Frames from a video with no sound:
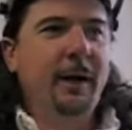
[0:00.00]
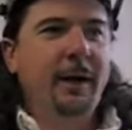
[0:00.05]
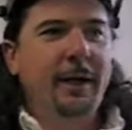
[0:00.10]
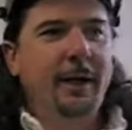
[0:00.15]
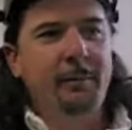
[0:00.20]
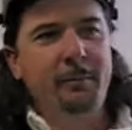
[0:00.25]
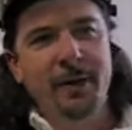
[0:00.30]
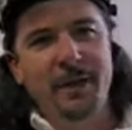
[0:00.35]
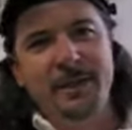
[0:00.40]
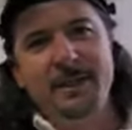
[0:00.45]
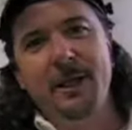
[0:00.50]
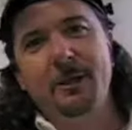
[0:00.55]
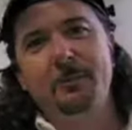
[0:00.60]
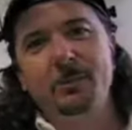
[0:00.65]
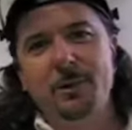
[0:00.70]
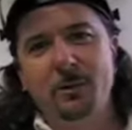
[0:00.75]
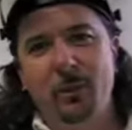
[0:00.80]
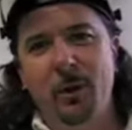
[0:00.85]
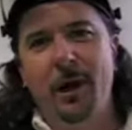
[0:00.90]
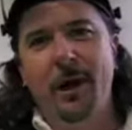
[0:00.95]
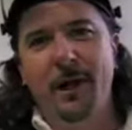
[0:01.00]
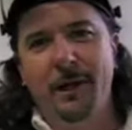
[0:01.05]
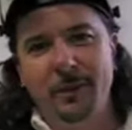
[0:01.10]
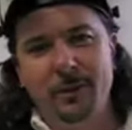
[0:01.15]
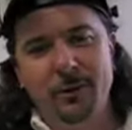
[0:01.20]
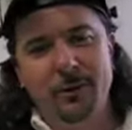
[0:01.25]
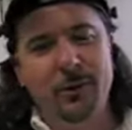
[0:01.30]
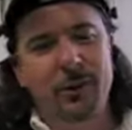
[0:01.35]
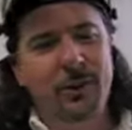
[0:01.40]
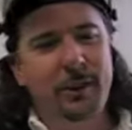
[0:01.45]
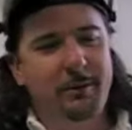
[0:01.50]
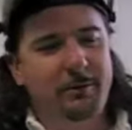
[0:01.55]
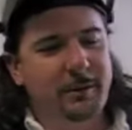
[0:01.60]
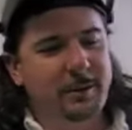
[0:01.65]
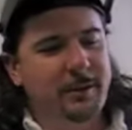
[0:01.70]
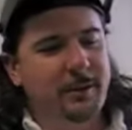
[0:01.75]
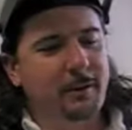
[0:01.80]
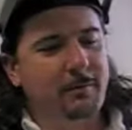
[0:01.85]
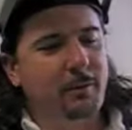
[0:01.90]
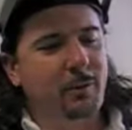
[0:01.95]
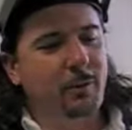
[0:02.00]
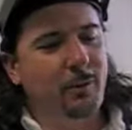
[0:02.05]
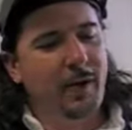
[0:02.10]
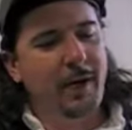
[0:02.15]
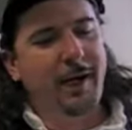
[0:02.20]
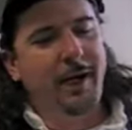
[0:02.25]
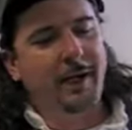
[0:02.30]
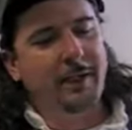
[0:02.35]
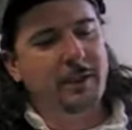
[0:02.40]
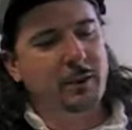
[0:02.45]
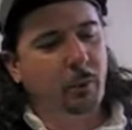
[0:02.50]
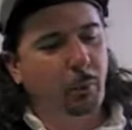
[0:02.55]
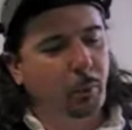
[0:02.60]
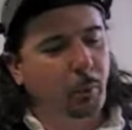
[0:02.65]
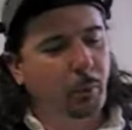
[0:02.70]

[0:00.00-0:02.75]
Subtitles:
he messed up his wax or she messed up her wax,